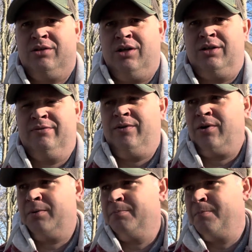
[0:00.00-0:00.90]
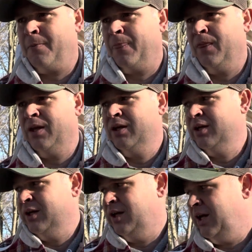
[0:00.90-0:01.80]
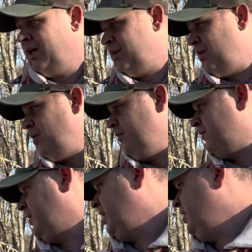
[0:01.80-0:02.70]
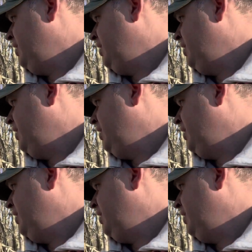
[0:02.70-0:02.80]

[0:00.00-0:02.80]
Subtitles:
on the farm, and hopefully